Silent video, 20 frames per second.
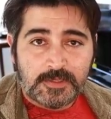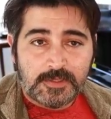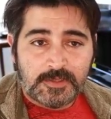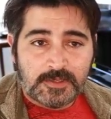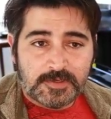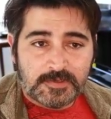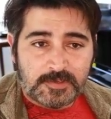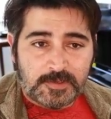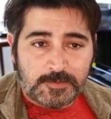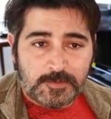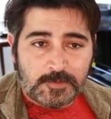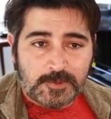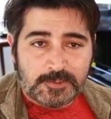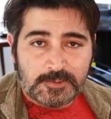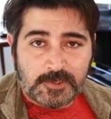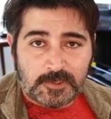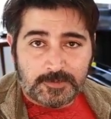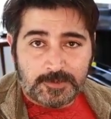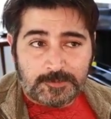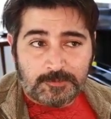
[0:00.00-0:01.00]
Next up, I want
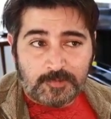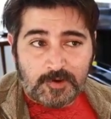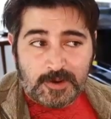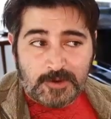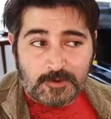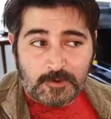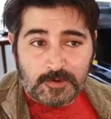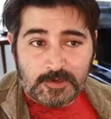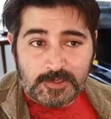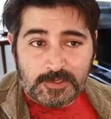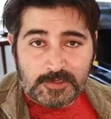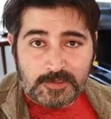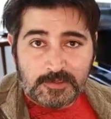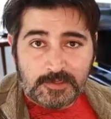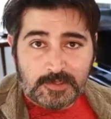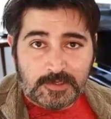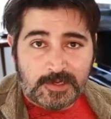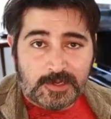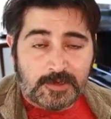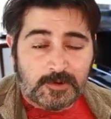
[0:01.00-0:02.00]
to talk about priority.
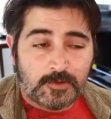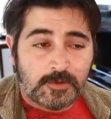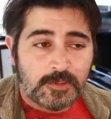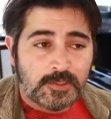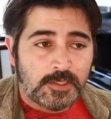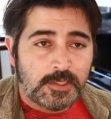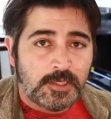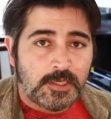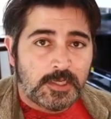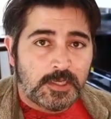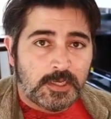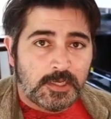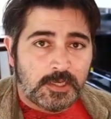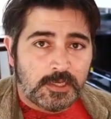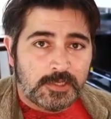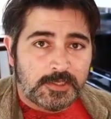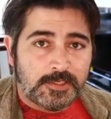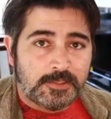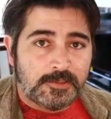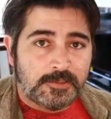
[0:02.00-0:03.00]
Now,
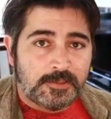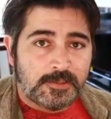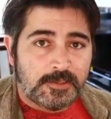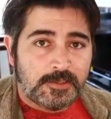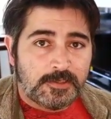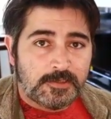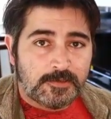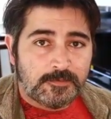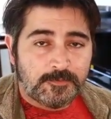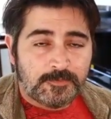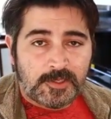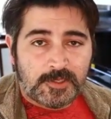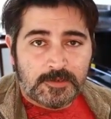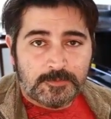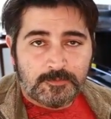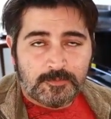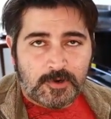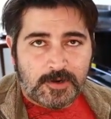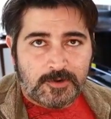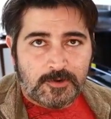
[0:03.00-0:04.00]
in the
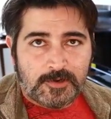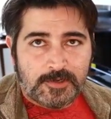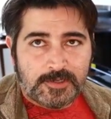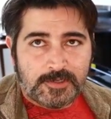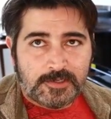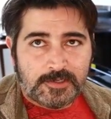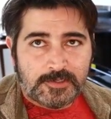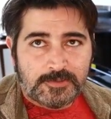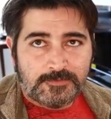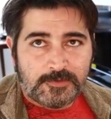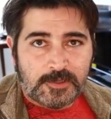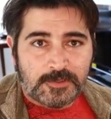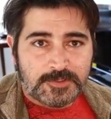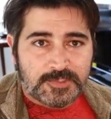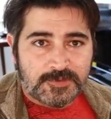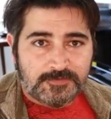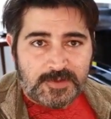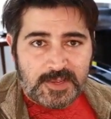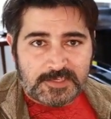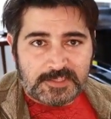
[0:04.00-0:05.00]
priority, it follows
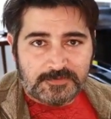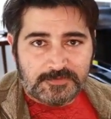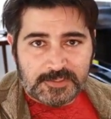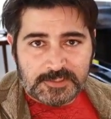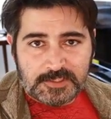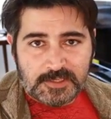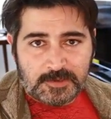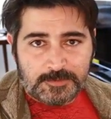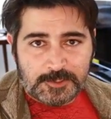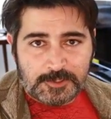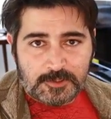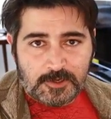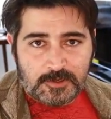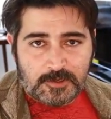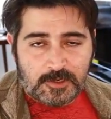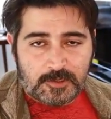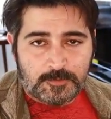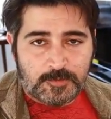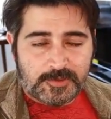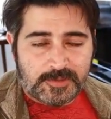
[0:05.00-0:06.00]
the fast effects timing chart.
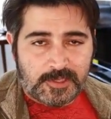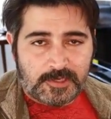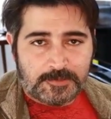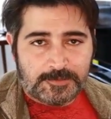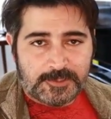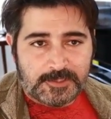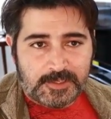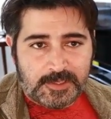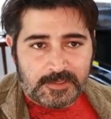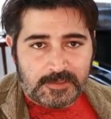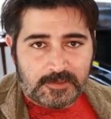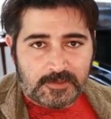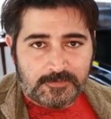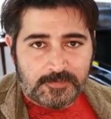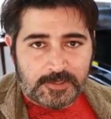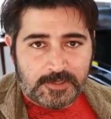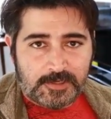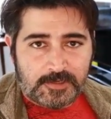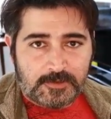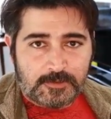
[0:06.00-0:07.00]
I'll bring that up at the end of the
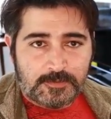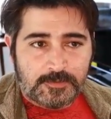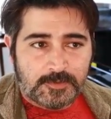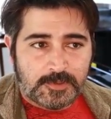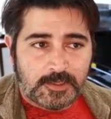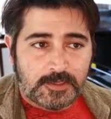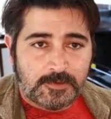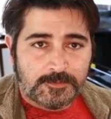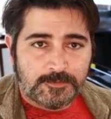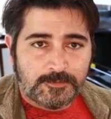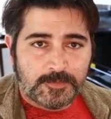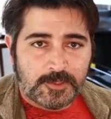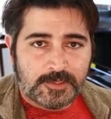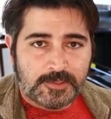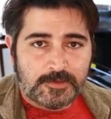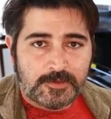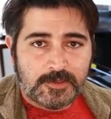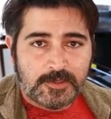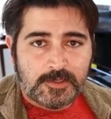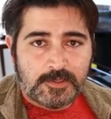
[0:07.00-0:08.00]
video,
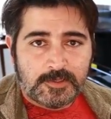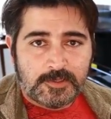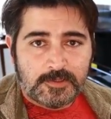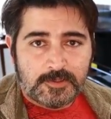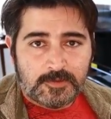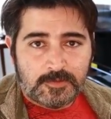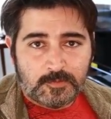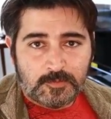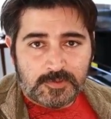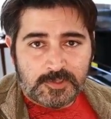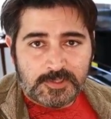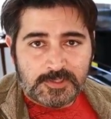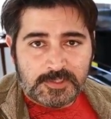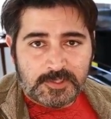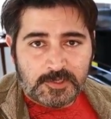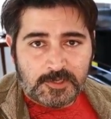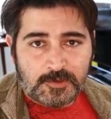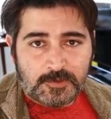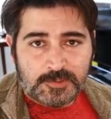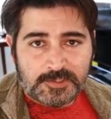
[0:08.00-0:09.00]
but things
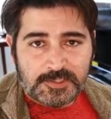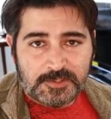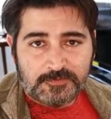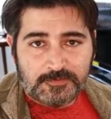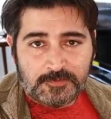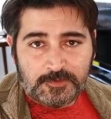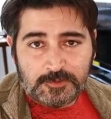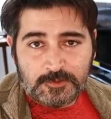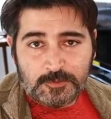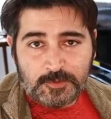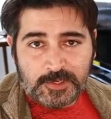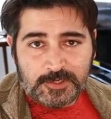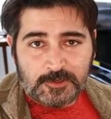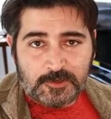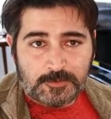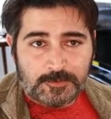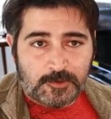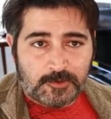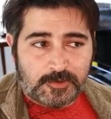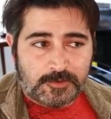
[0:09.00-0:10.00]
to know is if you and
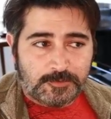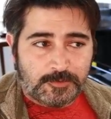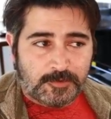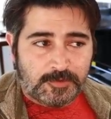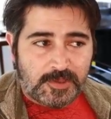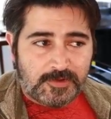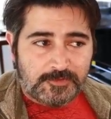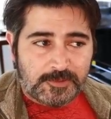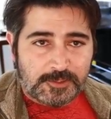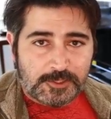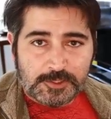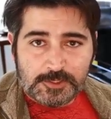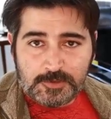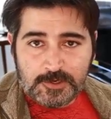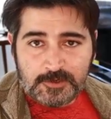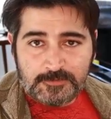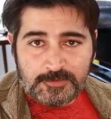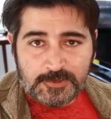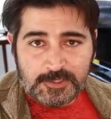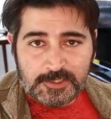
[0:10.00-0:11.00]
your opponent both have a
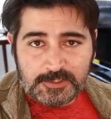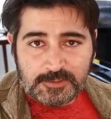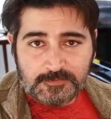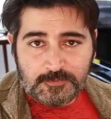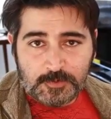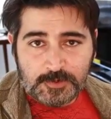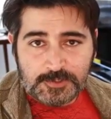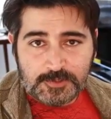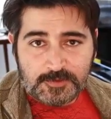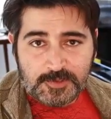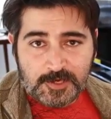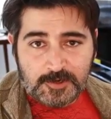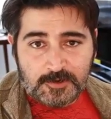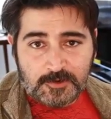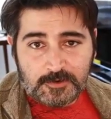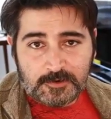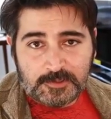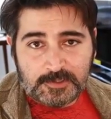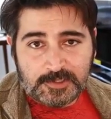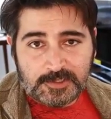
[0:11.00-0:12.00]
Destroyer Phoenix Enforcer that are
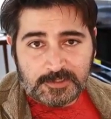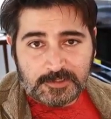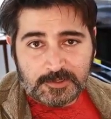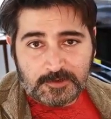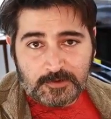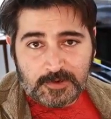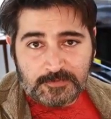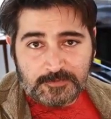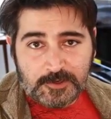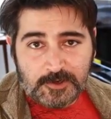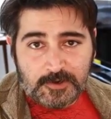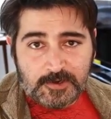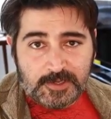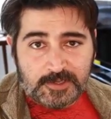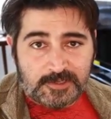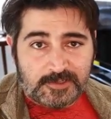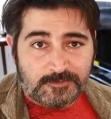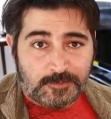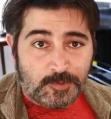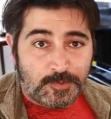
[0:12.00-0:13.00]
currently in the graveyard
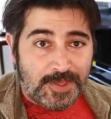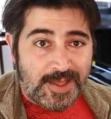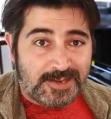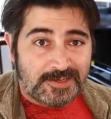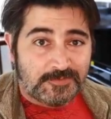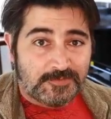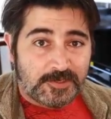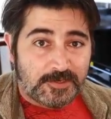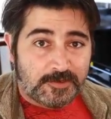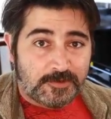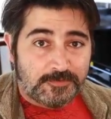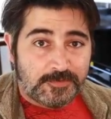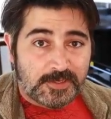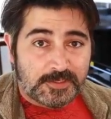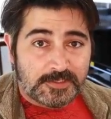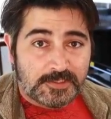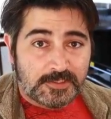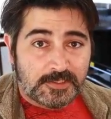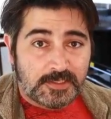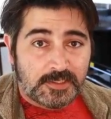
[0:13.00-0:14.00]
and they've both activated
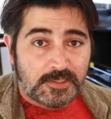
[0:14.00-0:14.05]
effects,